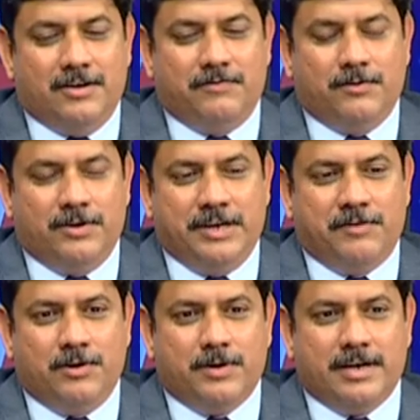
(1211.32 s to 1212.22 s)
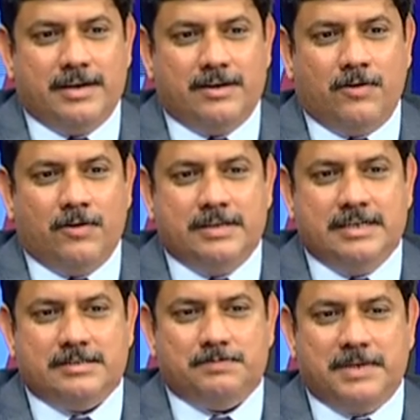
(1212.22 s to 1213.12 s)
if you look at it, all
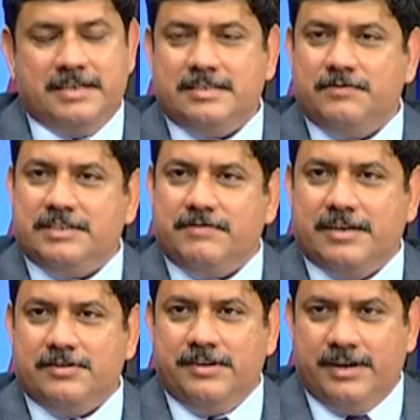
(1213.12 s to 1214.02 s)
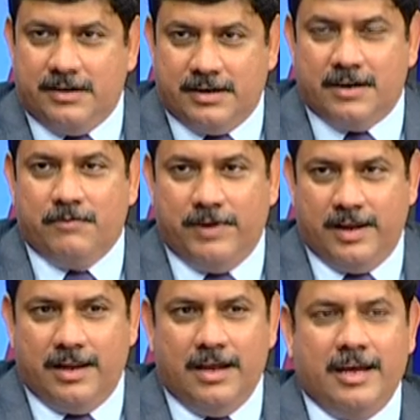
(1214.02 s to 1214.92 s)
these places which have actually done
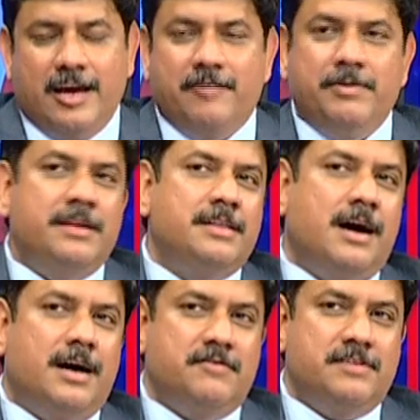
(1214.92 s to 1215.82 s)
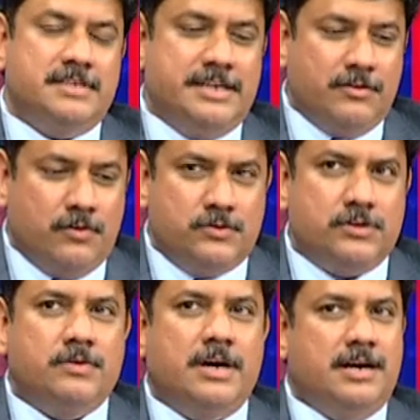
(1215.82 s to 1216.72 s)
well have been in the heart of the city or closer
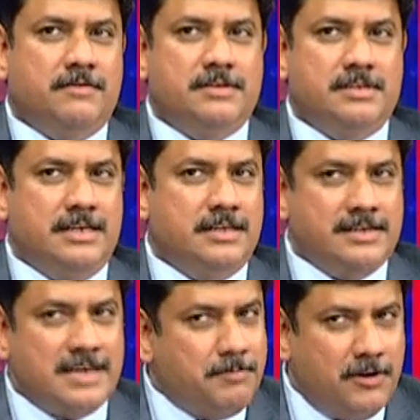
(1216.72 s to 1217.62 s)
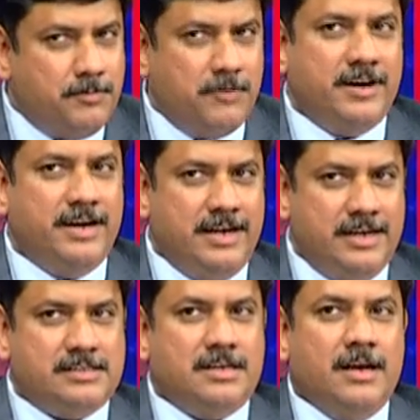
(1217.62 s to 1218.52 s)
to the heart of the city. The example of Powai is